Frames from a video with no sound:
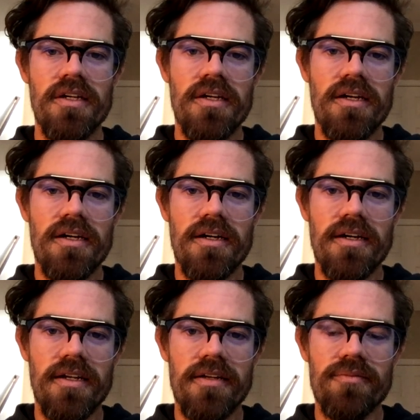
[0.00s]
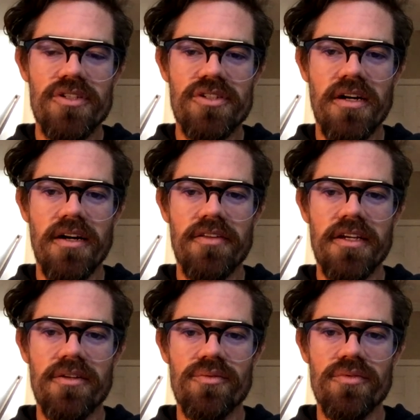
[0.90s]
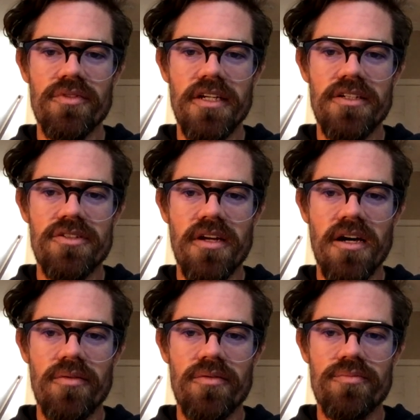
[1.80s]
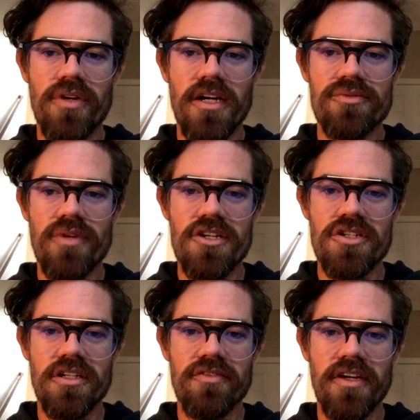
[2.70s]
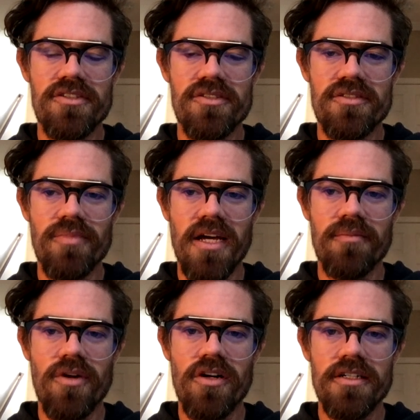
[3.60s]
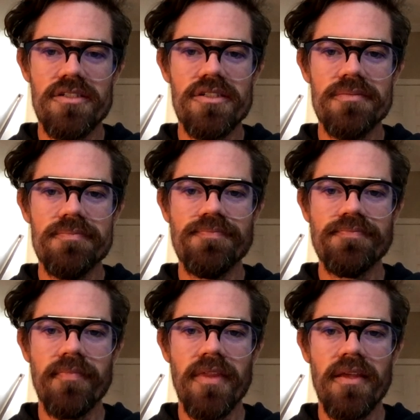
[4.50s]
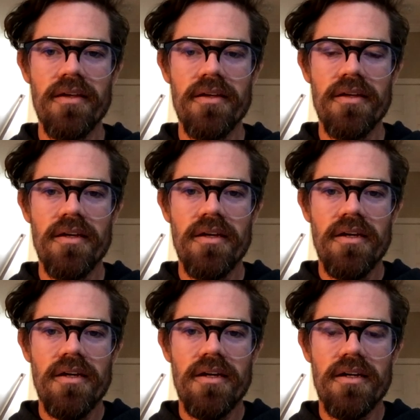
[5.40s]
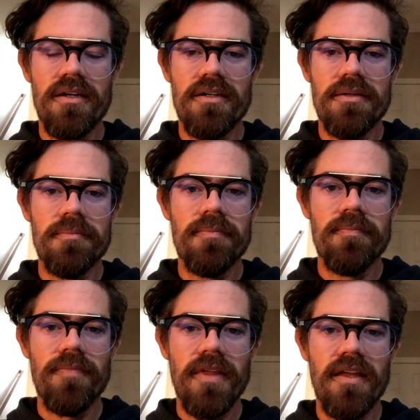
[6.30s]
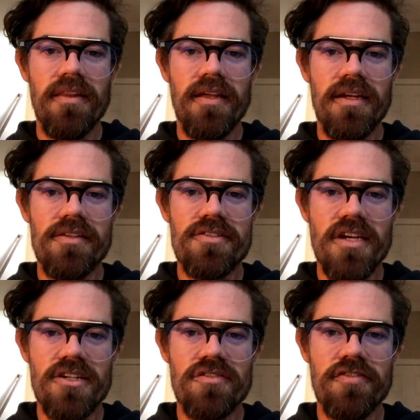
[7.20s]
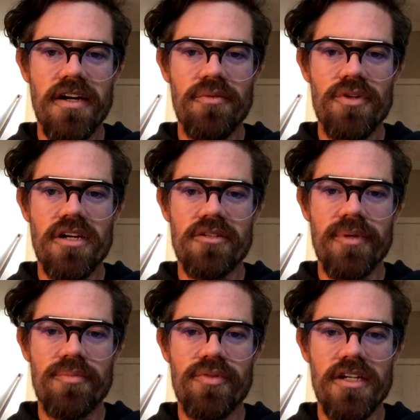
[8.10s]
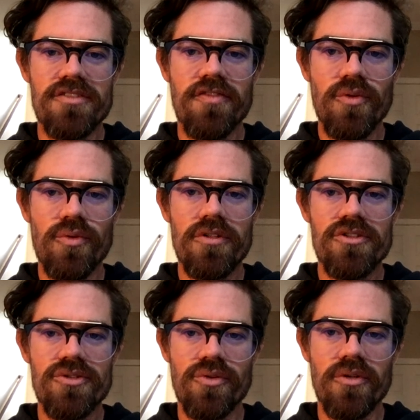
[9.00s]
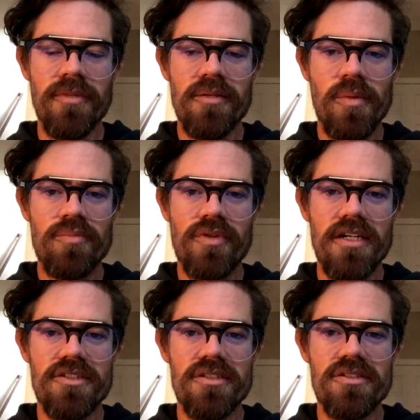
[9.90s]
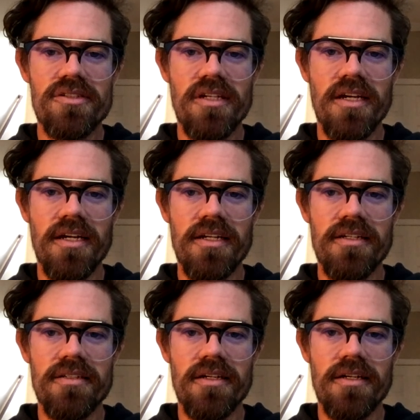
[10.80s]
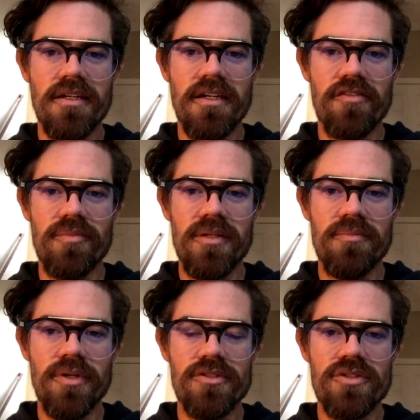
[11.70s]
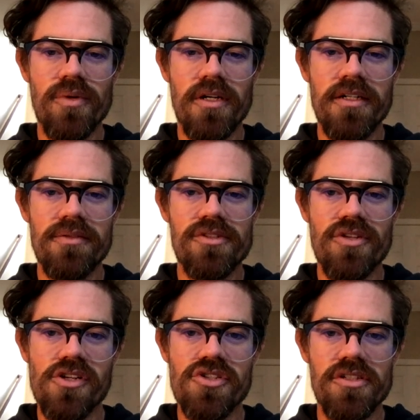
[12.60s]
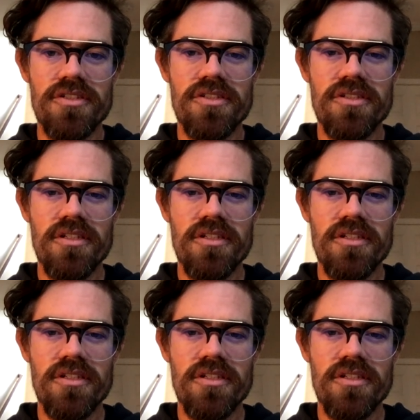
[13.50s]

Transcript: And we saw how they can lead to non-price rationing devices in black markets. And then in section 5, we talked about price floors or minimum prices and government-imposed quantity restrictions.